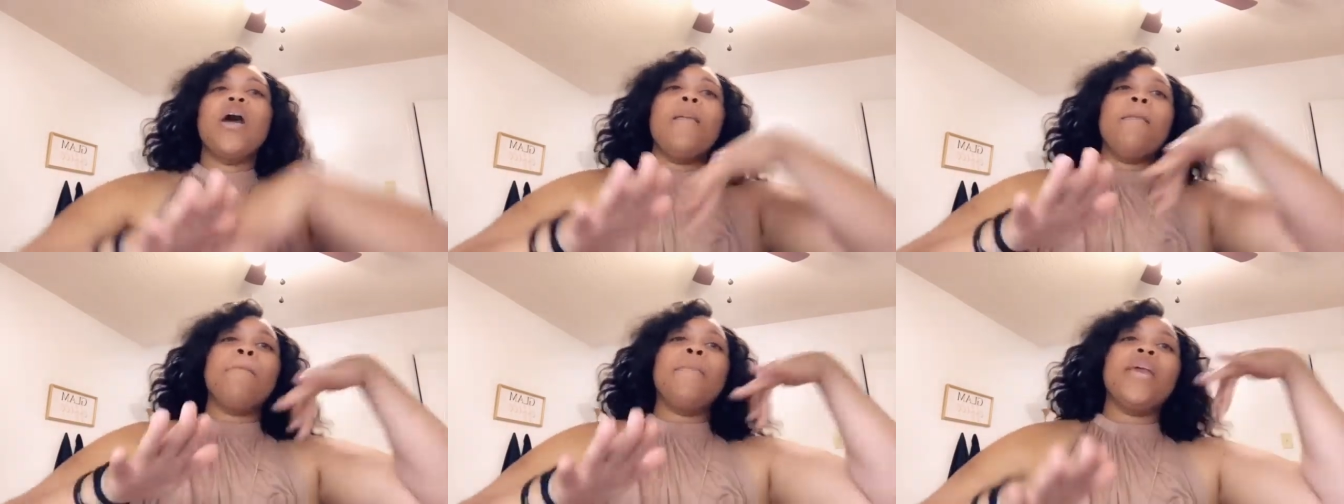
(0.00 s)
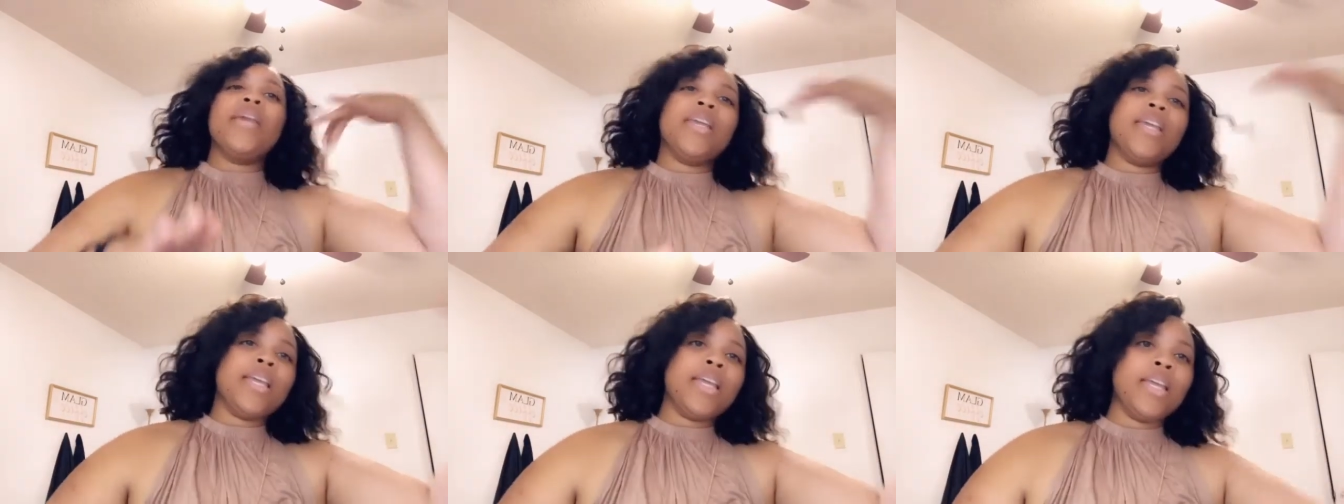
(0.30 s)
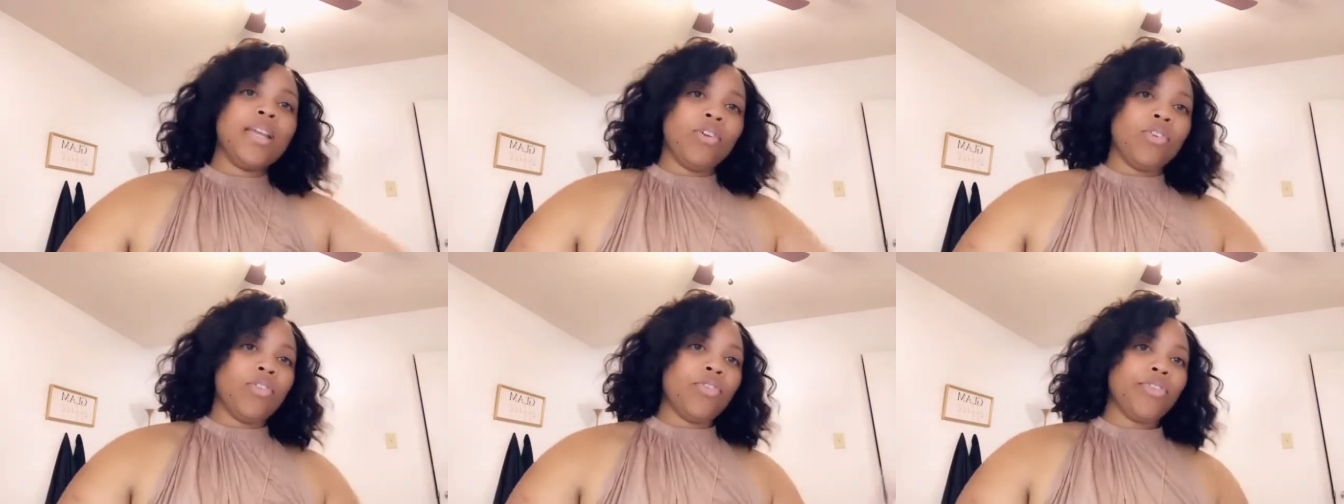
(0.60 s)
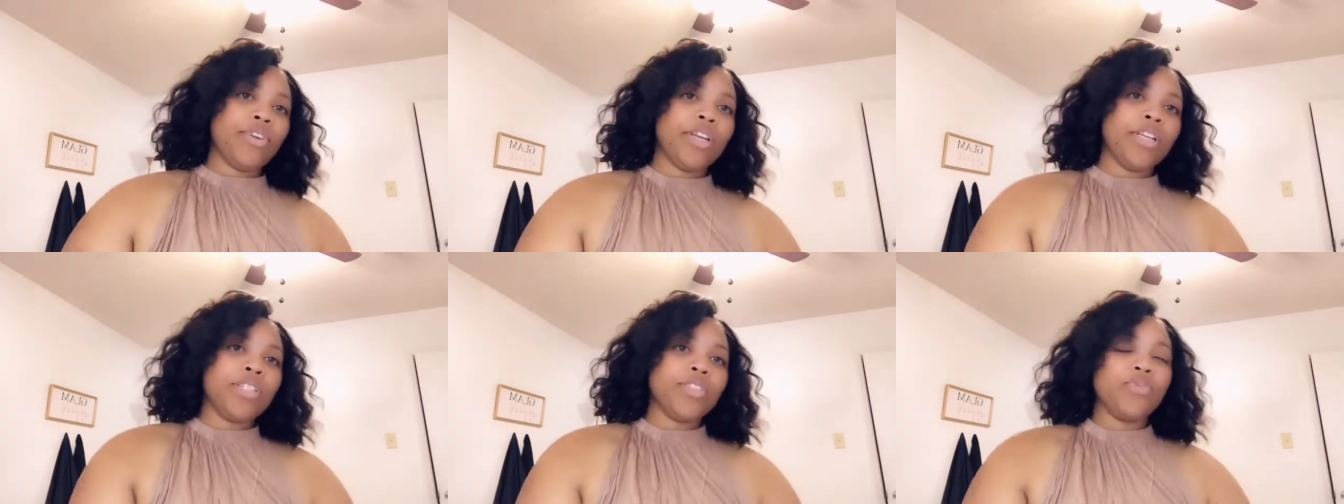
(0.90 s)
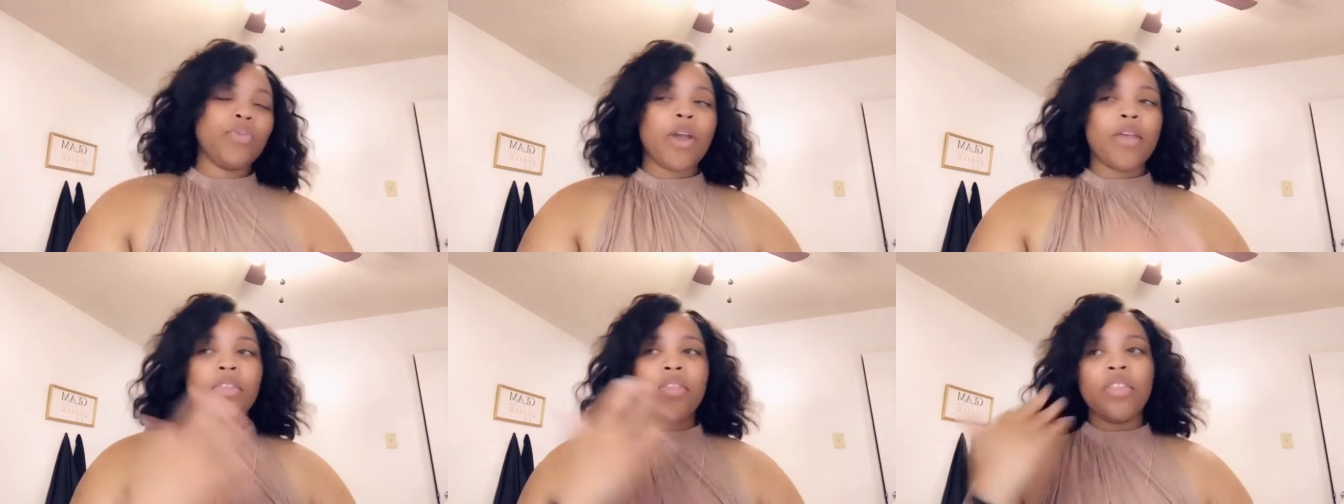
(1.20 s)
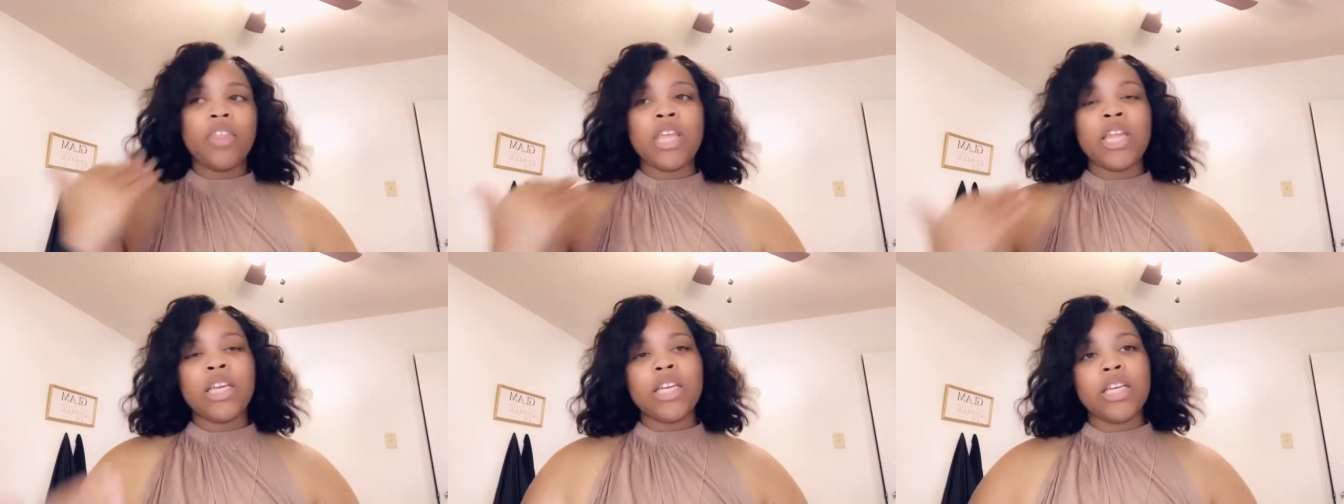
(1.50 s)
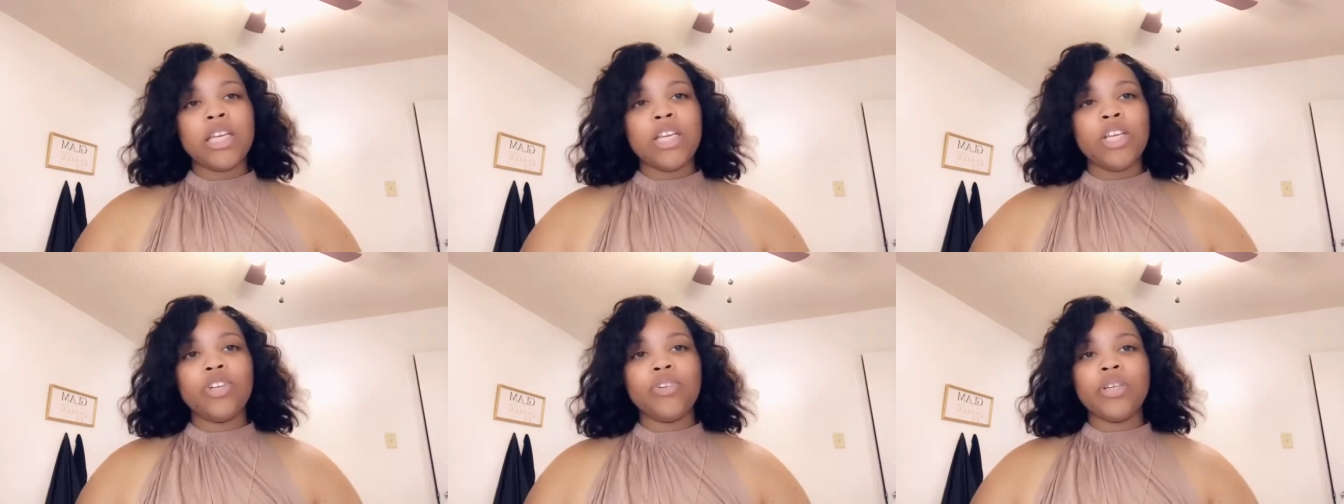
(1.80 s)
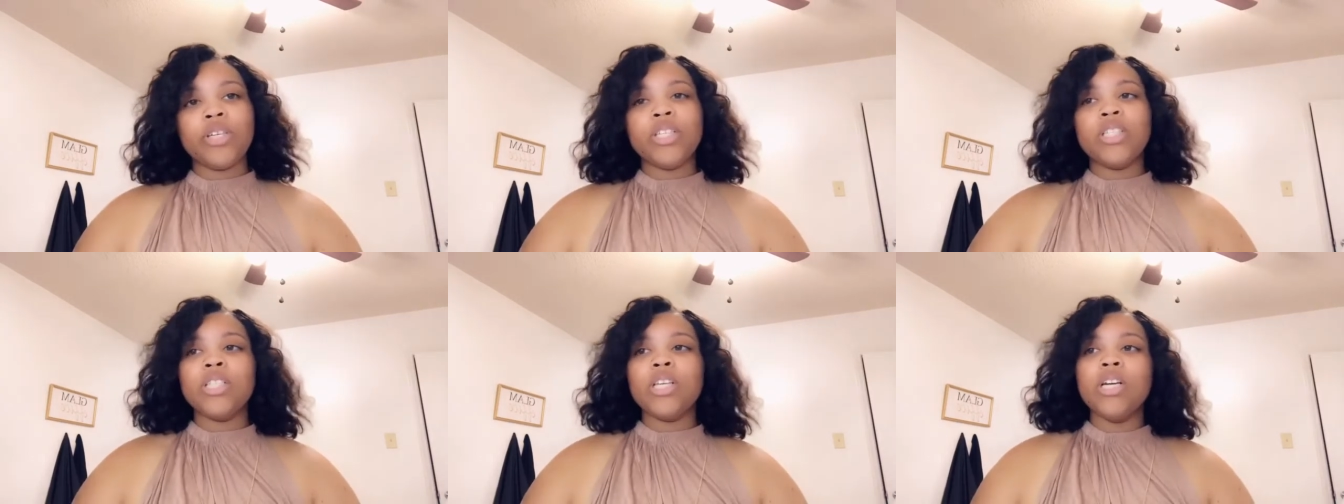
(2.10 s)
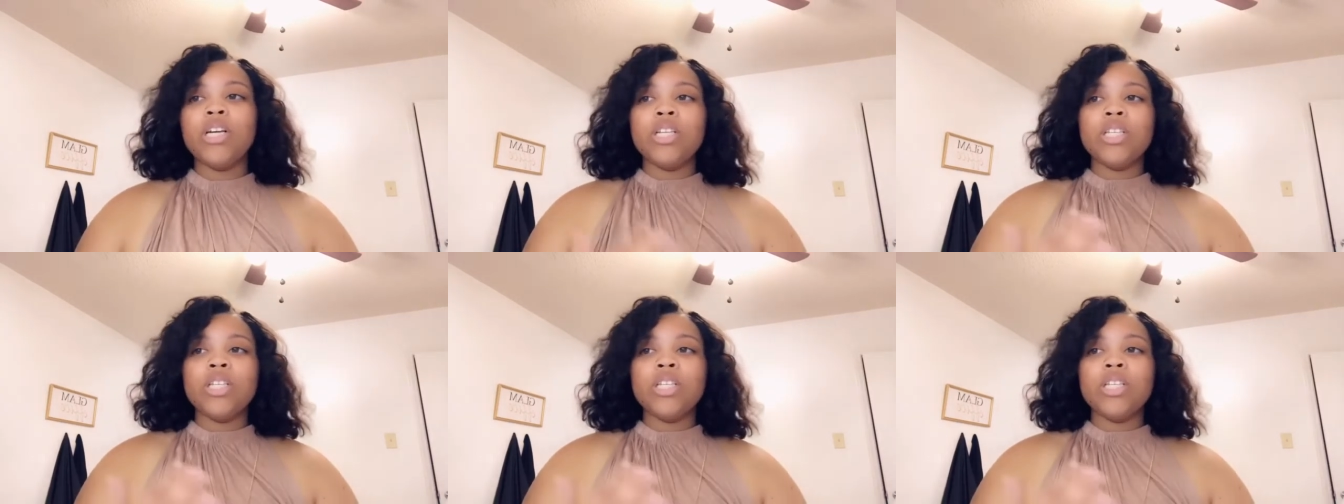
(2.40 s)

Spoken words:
make it increase rather than decrease.